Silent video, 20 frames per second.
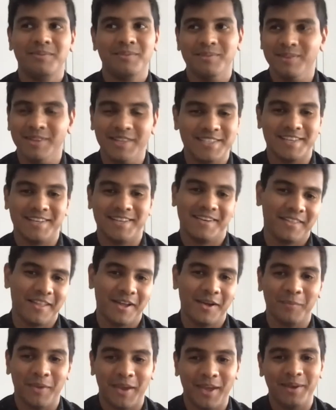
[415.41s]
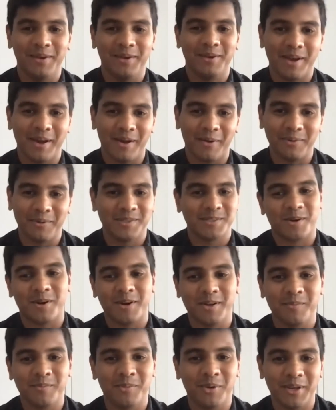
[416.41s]
listened to them, and we
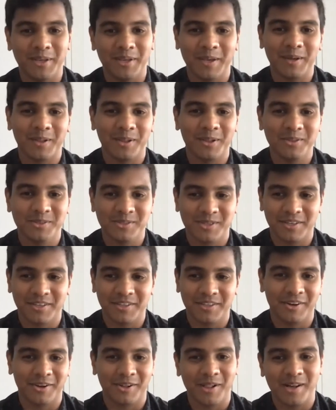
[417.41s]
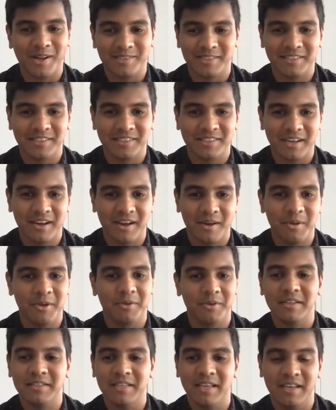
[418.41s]
started putting it closer to their closets
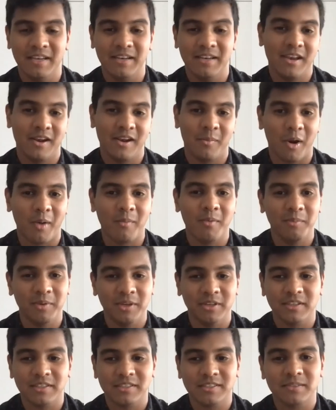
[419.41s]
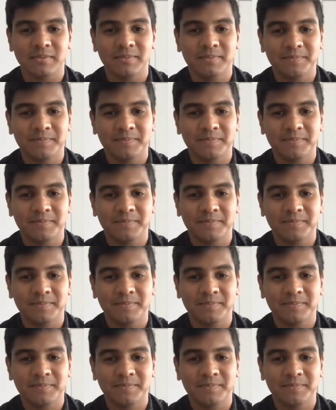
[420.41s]
in apartment buildings.